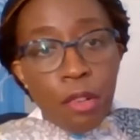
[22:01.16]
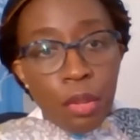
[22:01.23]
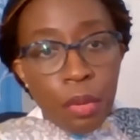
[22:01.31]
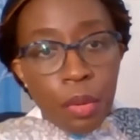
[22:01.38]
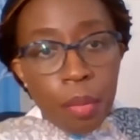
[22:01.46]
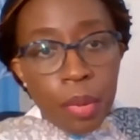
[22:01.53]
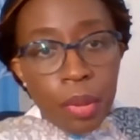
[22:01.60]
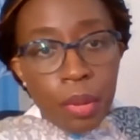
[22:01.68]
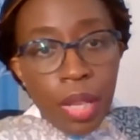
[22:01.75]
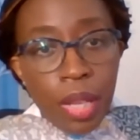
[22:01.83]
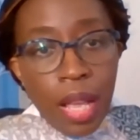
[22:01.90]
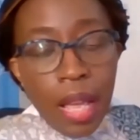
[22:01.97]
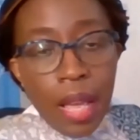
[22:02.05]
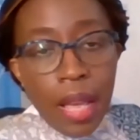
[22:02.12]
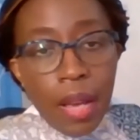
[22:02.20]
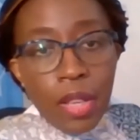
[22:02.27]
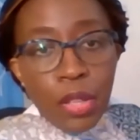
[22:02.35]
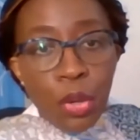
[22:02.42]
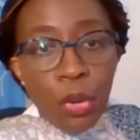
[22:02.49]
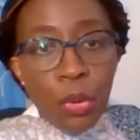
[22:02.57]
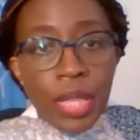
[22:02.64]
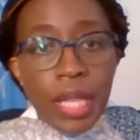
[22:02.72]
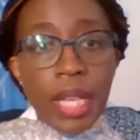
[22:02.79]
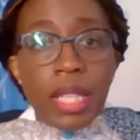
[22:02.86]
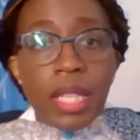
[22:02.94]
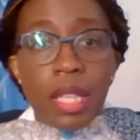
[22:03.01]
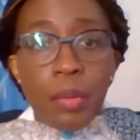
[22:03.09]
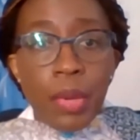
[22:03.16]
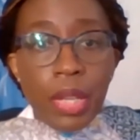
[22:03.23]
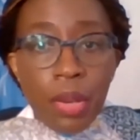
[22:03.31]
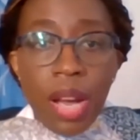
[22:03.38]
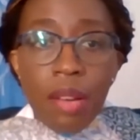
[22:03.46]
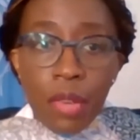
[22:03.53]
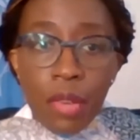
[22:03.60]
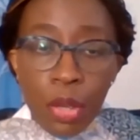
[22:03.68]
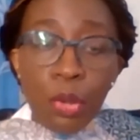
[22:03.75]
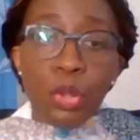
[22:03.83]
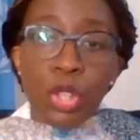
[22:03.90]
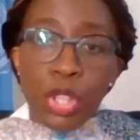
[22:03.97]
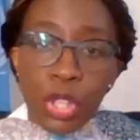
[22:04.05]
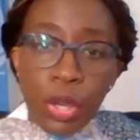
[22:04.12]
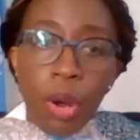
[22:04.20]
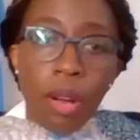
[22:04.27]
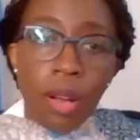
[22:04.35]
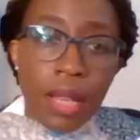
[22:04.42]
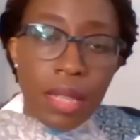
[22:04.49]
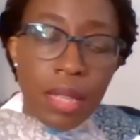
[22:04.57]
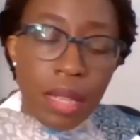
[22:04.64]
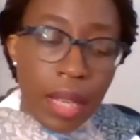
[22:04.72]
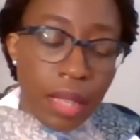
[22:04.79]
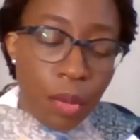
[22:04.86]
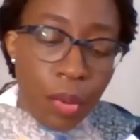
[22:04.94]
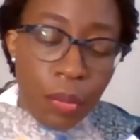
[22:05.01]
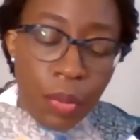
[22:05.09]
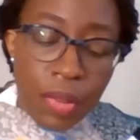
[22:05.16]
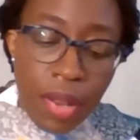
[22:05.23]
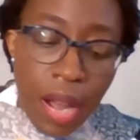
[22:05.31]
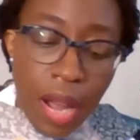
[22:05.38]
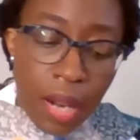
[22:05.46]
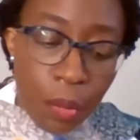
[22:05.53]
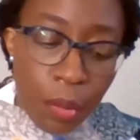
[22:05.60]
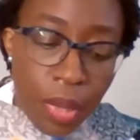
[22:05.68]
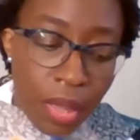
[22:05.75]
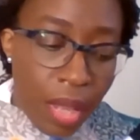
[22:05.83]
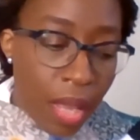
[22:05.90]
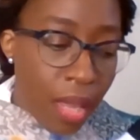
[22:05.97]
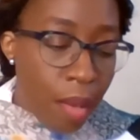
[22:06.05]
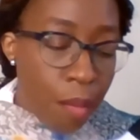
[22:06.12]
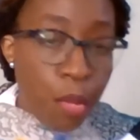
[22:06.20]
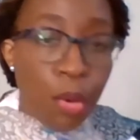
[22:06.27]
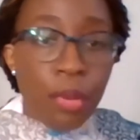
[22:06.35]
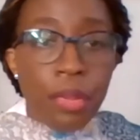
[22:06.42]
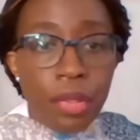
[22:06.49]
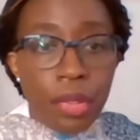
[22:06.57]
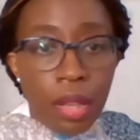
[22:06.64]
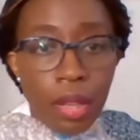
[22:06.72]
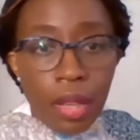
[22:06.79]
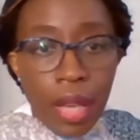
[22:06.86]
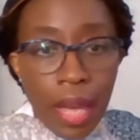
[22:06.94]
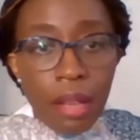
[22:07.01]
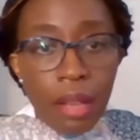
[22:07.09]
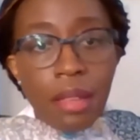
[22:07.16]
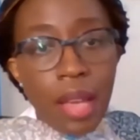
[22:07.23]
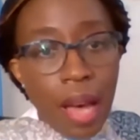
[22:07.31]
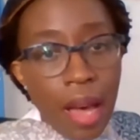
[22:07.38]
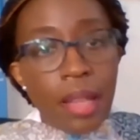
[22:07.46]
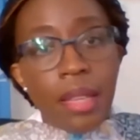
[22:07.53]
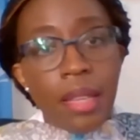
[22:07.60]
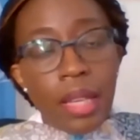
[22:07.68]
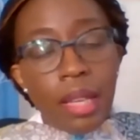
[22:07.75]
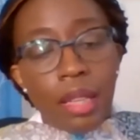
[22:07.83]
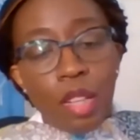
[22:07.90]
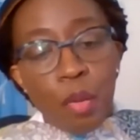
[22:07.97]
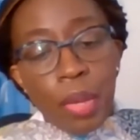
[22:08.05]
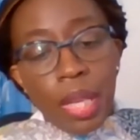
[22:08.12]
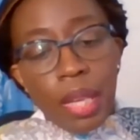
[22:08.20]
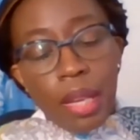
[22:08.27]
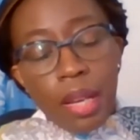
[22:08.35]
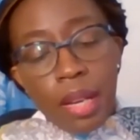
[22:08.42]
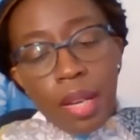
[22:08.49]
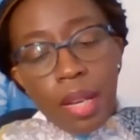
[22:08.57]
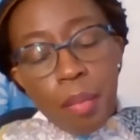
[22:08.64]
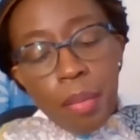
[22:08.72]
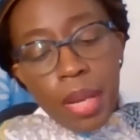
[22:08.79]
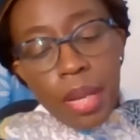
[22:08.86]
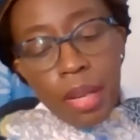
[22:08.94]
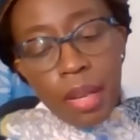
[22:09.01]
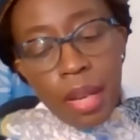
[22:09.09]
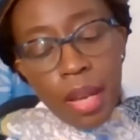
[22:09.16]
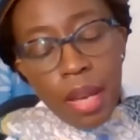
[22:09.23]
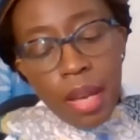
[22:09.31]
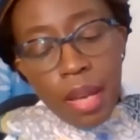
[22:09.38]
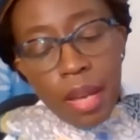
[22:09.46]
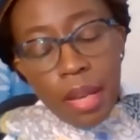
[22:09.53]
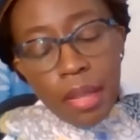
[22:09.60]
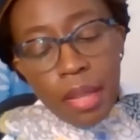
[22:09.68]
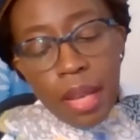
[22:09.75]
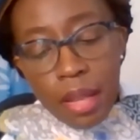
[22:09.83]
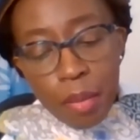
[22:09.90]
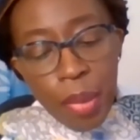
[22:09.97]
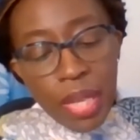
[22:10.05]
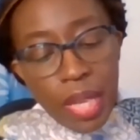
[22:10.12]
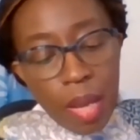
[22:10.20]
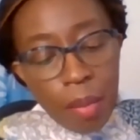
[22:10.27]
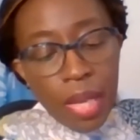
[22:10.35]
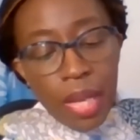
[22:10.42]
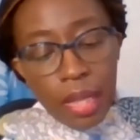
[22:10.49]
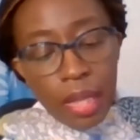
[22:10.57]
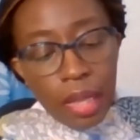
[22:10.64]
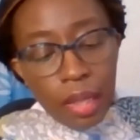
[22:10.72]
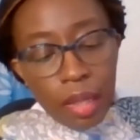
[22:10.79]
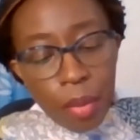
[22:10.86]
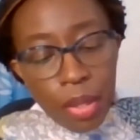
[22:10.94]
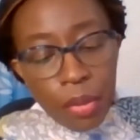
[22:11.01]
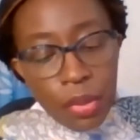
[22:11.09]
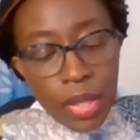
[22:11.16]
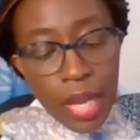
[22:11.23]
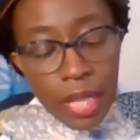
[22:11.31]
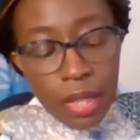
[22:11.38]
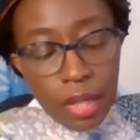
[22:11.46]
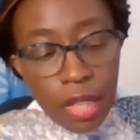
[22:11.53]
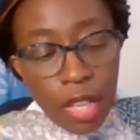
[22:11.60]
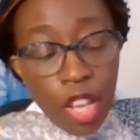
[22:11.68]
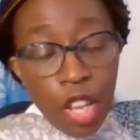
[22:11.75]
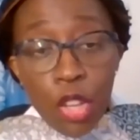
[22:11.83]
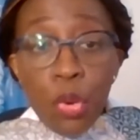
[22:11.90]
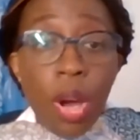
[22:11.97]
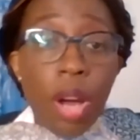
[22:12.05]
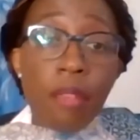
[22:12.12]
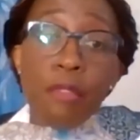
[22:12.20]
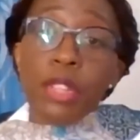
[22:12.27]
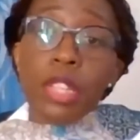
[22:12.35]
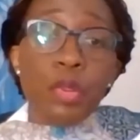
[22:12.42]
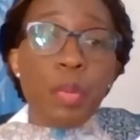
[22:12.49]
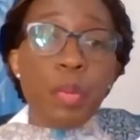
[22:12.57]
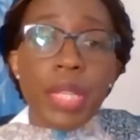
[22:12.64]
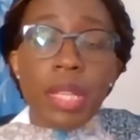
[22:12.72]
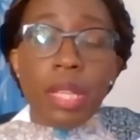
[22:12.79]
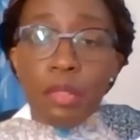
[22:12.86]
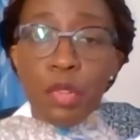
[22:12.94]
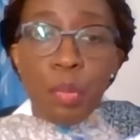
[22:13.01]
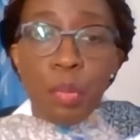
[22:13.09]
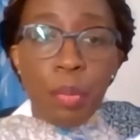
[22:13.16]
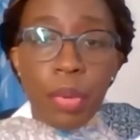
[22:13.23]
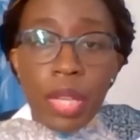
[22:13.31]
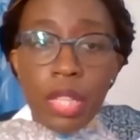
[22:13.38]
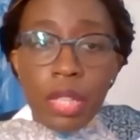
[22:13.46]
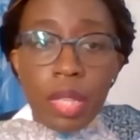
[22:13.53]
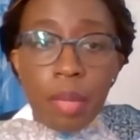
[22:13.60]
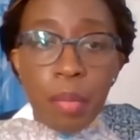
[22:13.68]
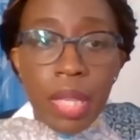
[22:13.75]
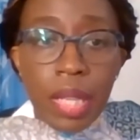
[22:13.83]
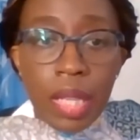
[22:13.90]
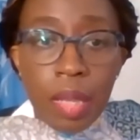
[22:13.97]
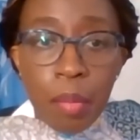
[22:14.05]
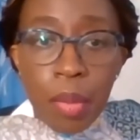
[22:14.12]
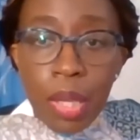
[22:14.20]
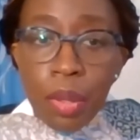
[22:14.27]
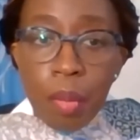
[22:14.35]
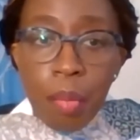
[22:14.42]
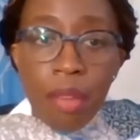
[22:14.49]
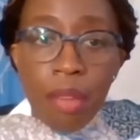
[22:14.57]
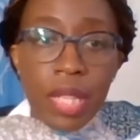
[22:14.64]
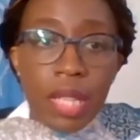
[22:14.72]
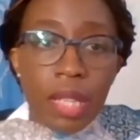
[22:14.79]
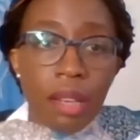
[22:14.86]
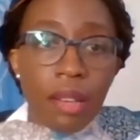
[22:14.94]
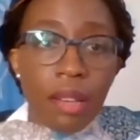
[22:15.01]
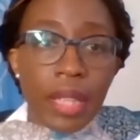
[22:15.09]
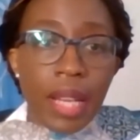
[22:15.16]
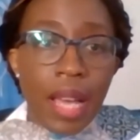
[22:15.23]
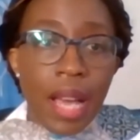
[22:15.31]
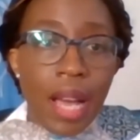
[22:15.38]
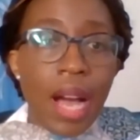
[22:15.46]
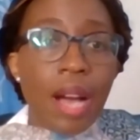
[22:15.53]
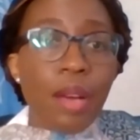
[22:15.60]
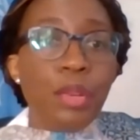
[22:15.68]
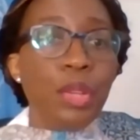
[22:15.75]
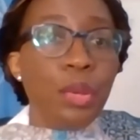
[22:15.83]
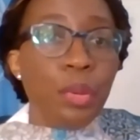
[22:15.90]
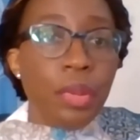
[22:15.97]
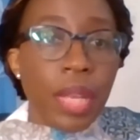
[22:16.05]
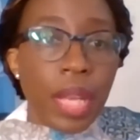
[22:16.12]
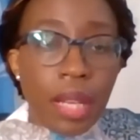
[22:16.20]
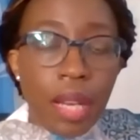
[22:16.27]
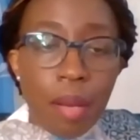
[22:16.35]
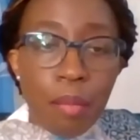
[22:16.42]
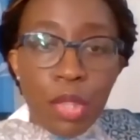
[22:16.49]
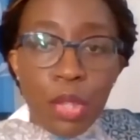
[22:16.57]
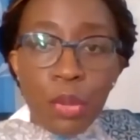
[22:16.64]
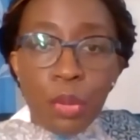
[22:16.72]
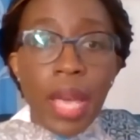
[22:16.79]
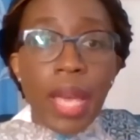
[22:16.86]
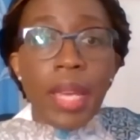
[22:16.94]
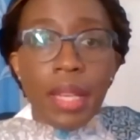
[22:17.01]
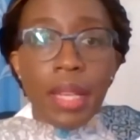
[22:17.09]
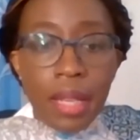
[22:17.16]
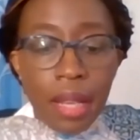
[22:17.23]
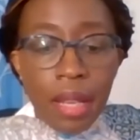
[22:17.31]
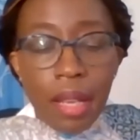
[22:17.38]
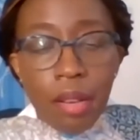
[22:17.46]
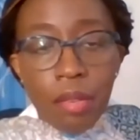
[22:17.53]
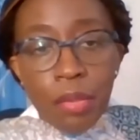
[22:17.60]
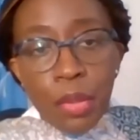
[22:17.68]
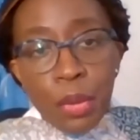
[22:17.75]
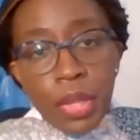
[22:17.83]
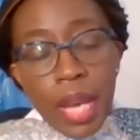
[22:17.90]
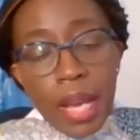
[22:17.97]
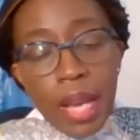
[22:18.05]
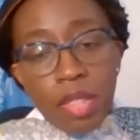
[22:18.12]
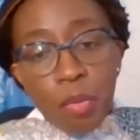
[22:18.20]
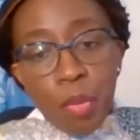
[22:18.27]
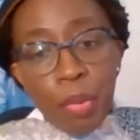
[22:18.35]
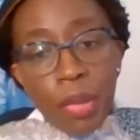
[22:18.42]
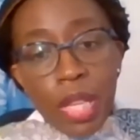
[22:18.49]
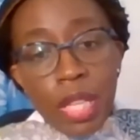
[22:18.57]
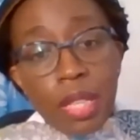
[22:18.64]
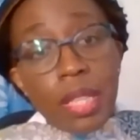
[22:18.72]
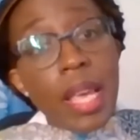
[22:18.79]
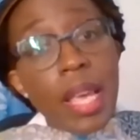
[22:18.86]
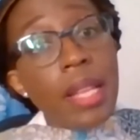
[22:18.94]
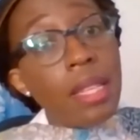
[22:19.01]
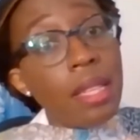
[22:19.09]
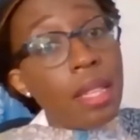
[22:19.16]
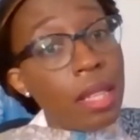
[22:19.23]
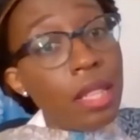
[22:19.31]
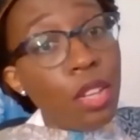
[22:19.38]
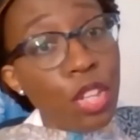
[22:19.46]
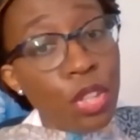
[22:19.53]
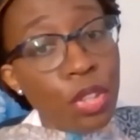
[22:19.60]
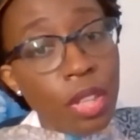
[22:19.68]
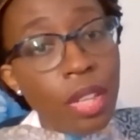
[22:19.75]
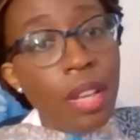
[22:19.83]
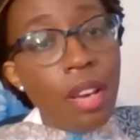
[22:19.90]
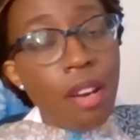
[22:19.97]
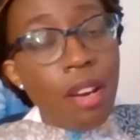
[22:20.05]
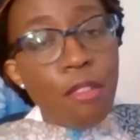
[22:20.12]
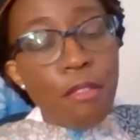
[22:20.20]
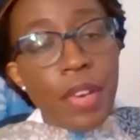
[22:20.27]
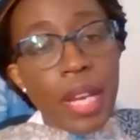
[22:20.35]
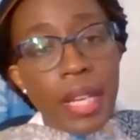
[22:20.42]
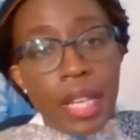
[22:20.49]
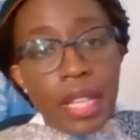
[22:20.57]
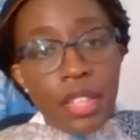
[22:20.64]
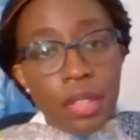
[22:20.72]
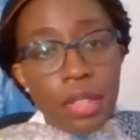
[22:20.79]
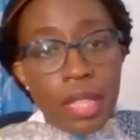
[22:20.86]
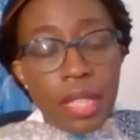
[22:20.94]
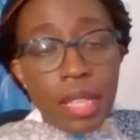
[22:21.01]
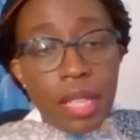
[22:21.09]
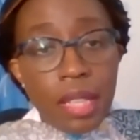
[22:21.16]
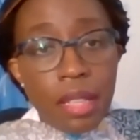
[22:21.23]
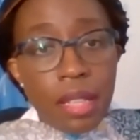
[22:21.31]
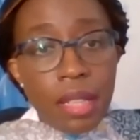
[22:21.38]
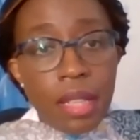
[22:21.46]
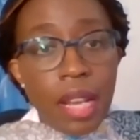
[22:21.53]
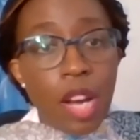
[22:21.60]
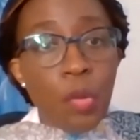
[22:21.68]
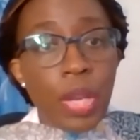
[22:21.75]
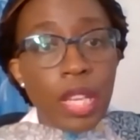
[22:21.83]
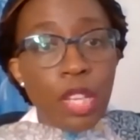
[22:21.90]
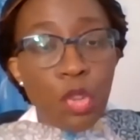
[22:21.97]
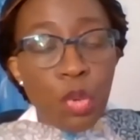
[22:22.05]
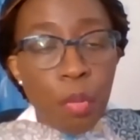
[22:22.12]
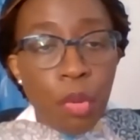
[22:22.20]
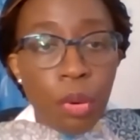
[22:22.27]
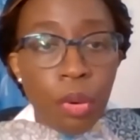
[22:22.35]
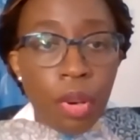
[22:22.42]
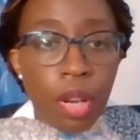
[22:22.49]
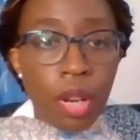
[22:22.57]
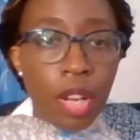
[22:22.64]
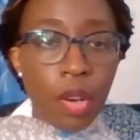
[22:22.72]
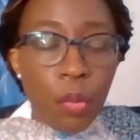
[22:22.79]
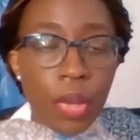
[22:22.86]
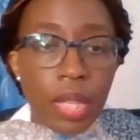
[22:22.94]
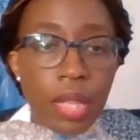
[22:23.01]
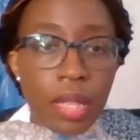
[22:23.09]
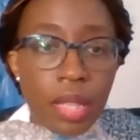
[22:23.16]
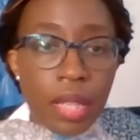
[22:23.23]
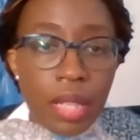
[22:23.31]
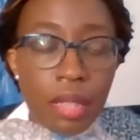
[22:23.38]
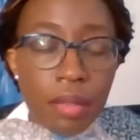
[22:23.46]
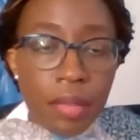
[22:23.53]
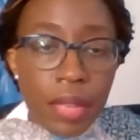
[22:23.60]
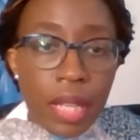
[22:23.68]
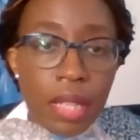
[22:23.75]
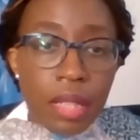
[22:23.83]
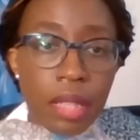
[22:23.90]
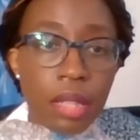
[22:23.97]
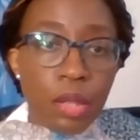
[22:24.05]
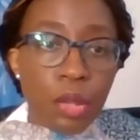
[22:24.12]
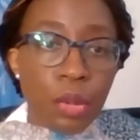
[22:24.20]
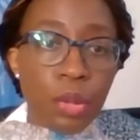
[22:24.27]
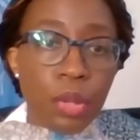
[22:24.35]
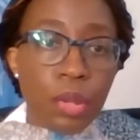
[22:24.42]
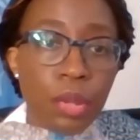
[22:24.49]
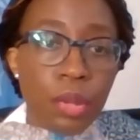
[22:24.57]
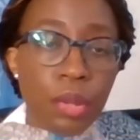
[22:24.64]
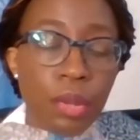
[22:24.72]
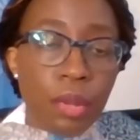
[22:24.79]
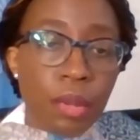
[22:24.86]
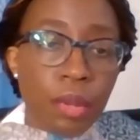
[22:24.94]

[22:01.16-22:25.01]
vulnerable. So essentially when you have a huge shock, as like the one we've had with both the health and the economic, the health pandemic and the economic recession, you have 43% of your population immediately below the poverty line. How do you then come to aid of those kinds of populations? Hence the discussion for financial assistance and how we can do more with the international financial institutions.